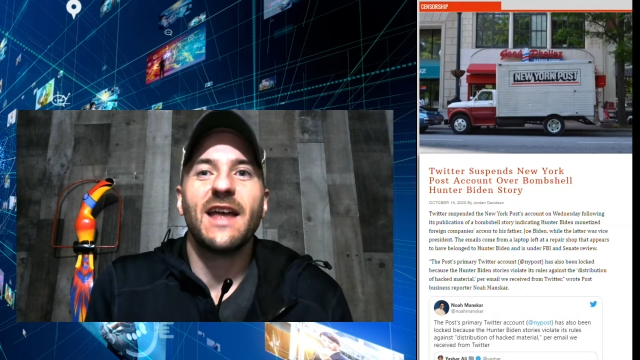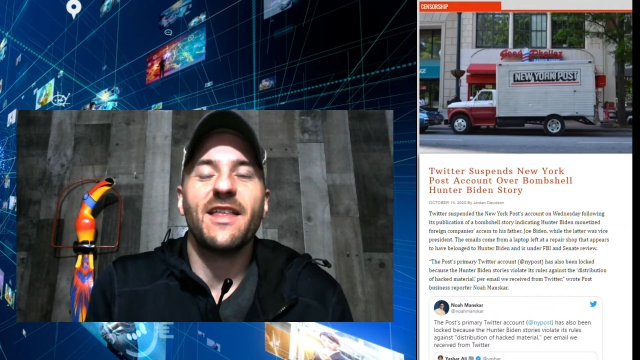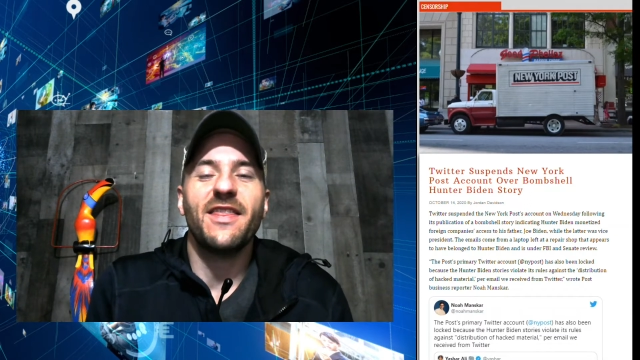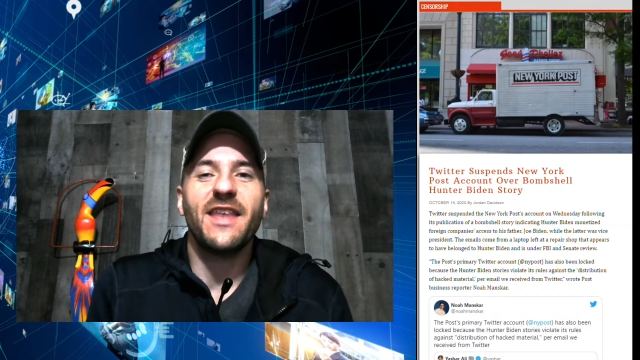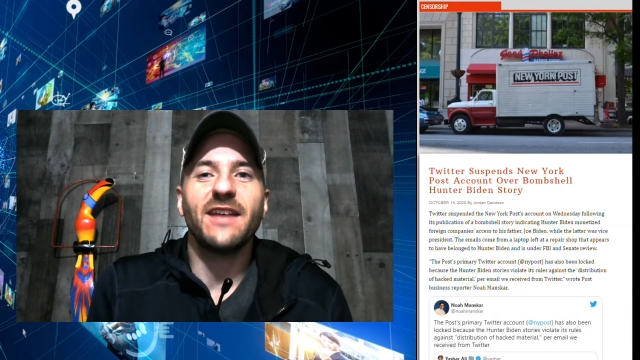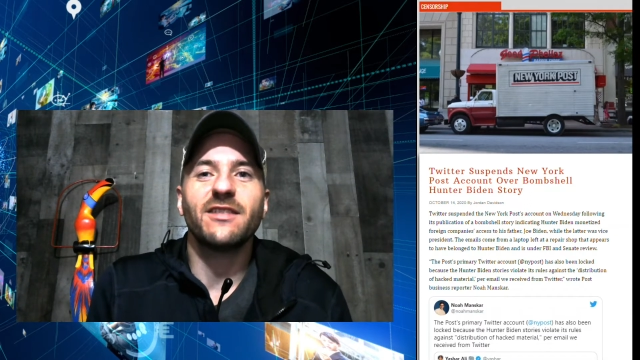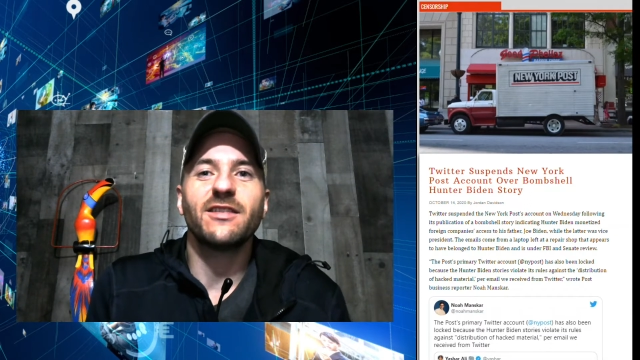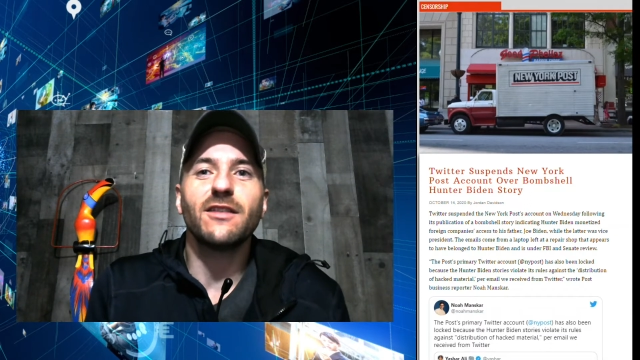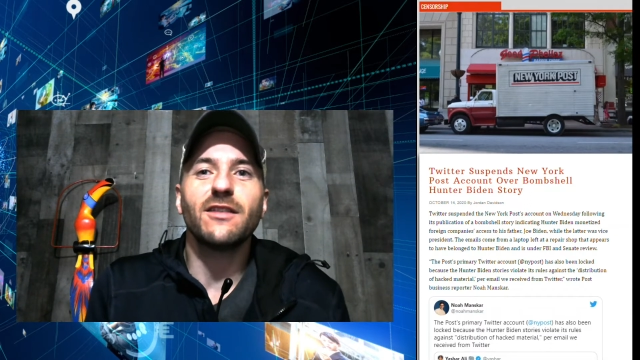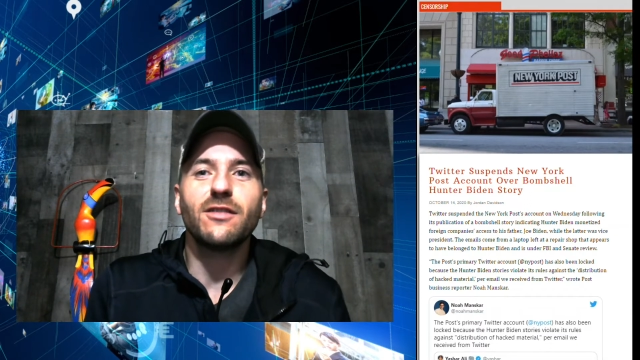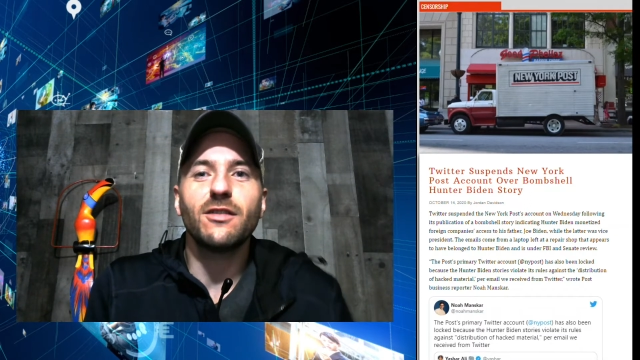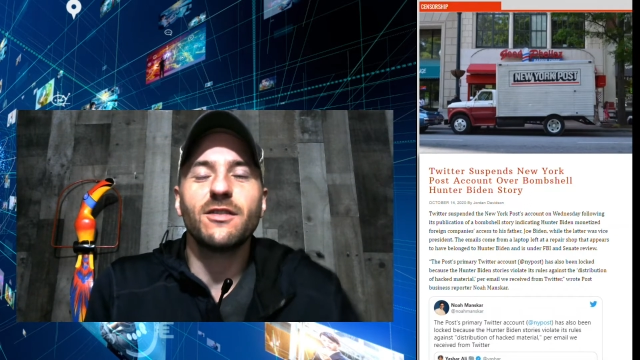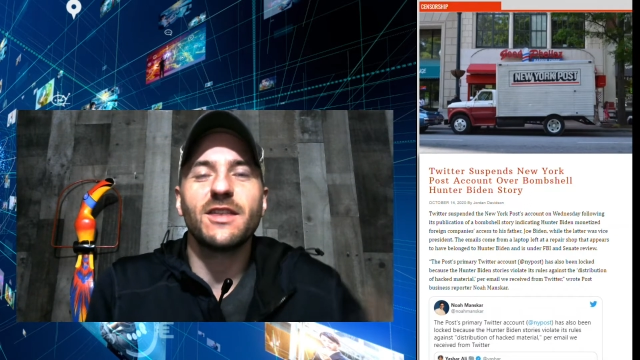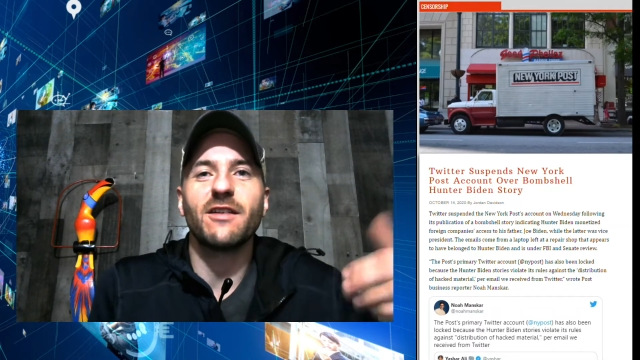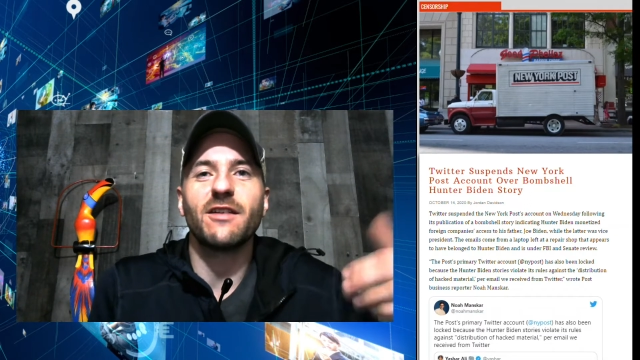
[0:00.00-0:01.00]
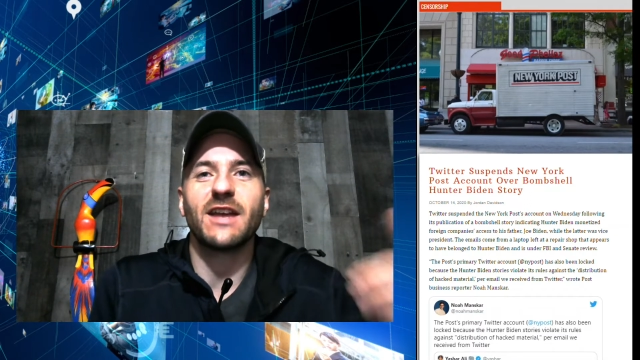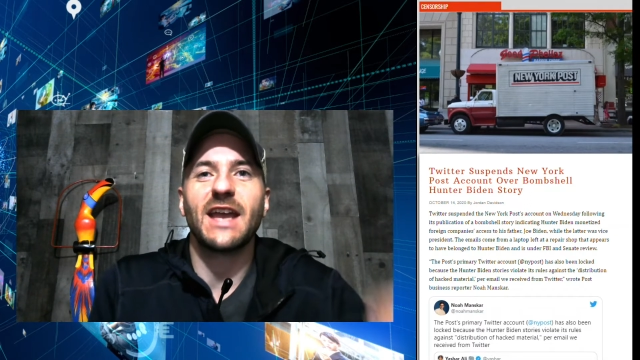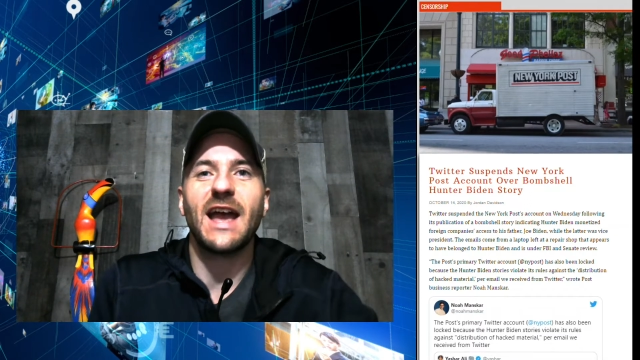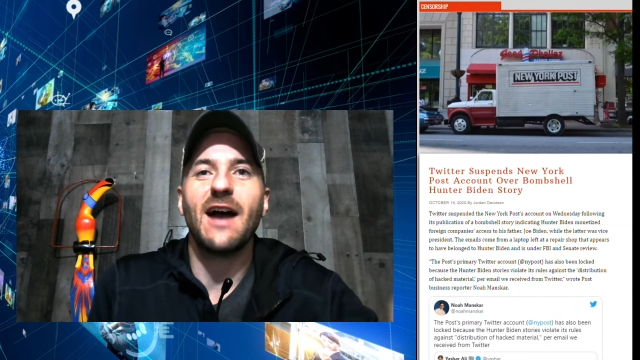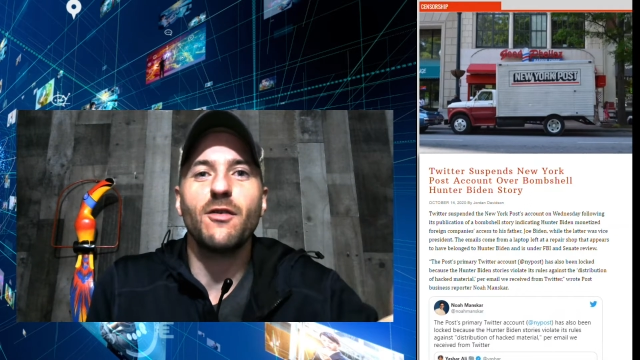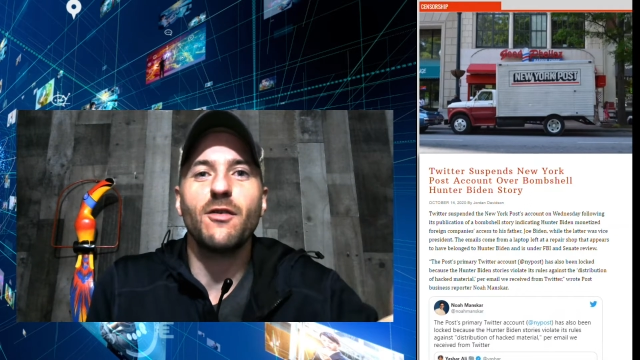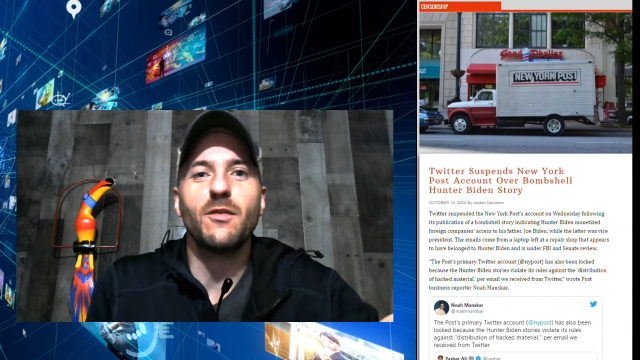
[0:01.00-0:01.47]
They censored their
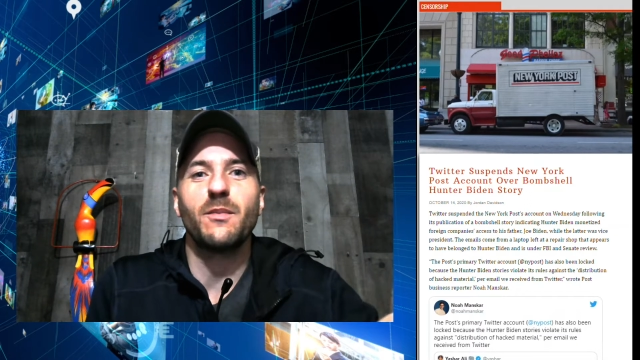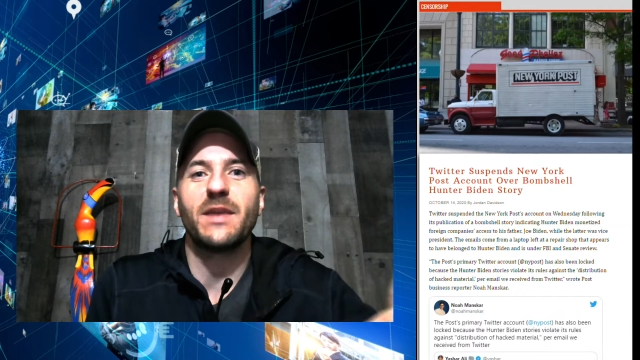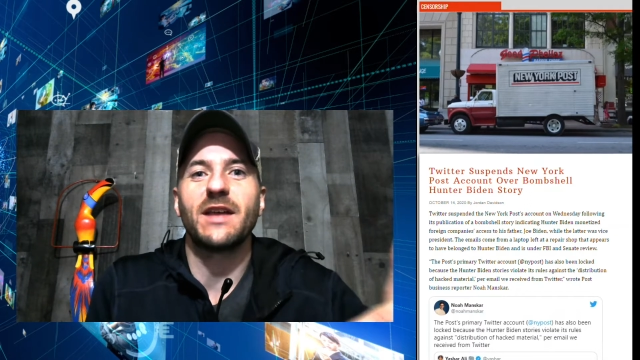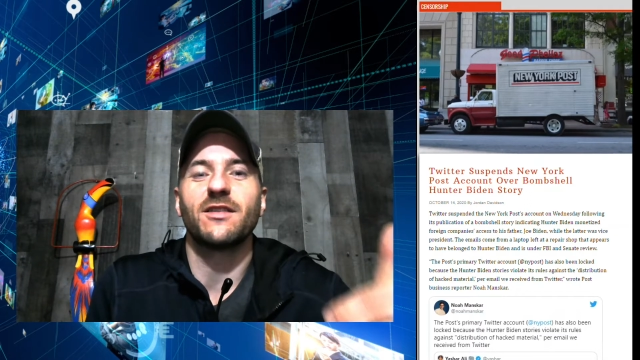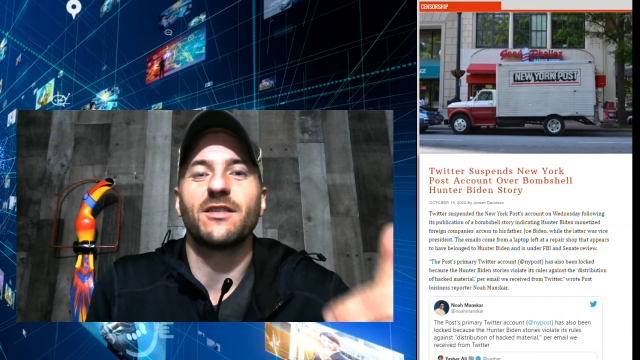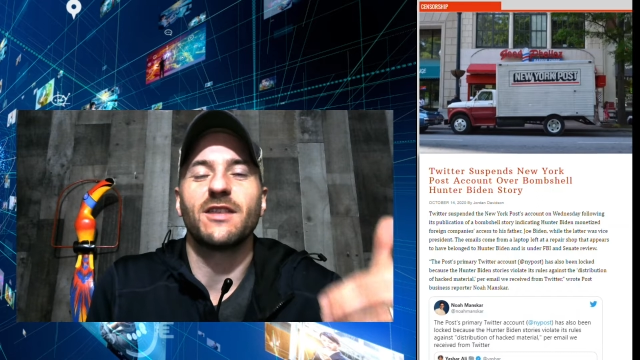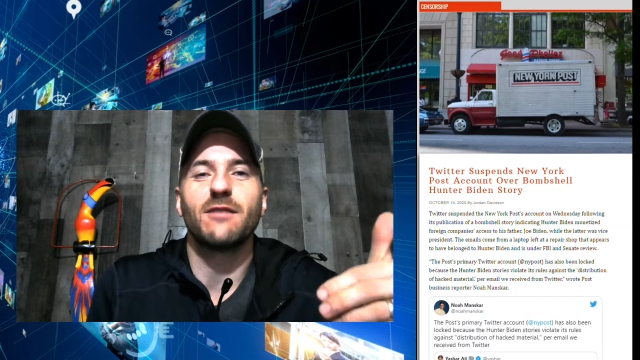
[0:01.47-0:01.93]
account because